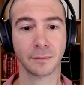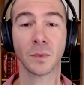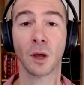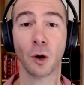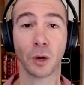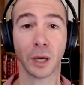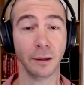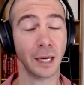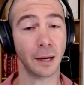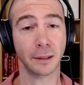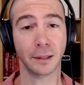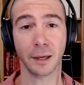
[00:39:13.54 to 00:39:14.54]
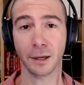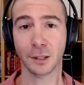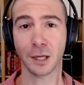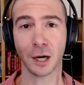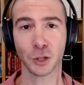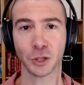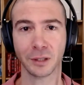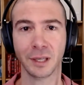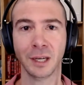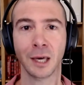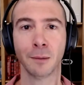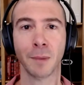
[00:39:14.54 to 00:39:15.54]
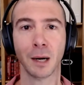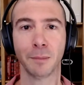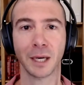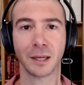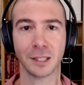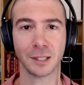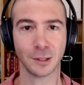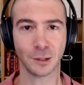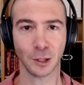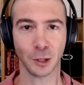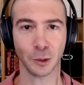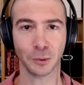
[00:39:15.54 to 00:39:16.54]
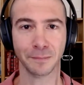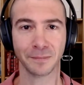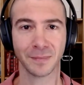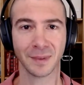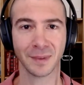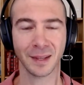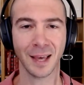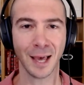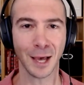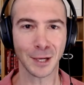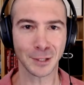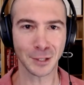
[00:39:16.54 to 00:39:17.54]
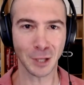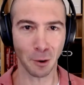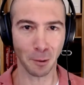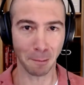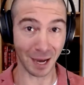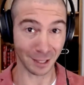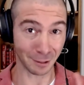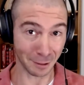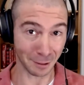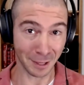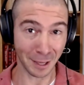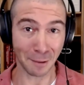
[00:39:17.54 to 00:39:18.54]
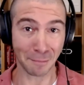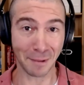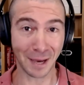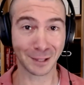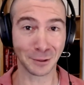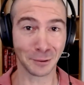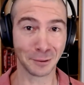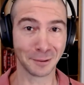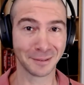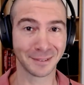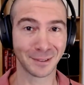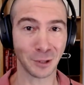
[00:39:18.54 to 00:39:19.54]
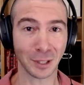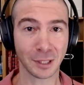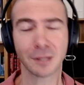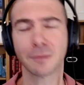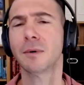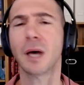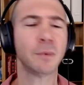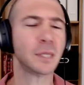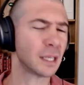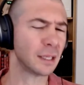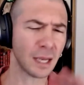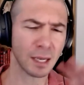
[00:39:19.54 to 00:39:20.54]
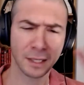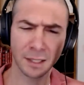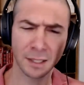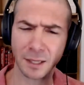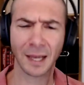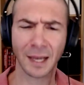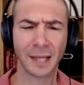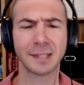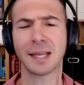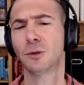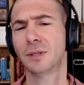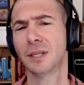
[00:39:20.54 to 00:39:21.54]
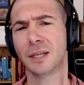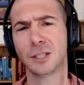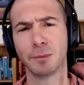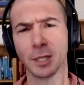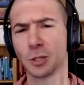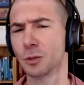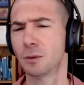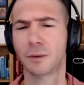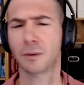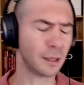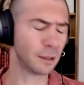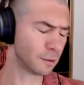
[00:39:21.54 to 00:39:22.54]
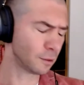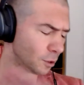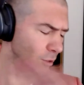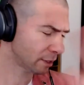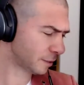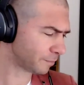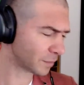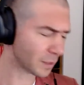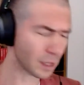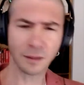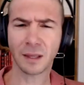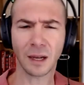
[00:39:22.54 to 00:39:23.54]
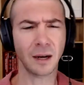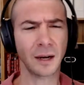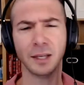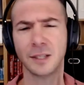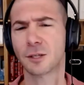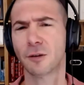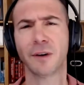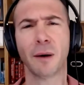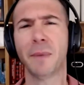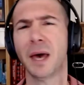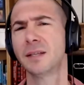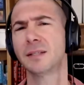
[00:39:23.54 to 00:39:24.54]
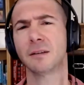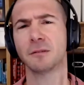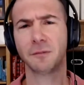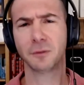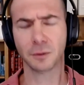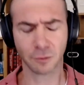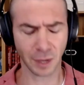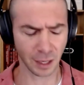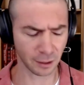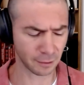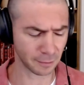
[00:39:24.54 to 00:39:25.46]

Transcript: Okay, yeah, the Argentinian Malbec is known. So, but back to others. Well, besides the asado, the chimichurri, and all the list of amazing food, right?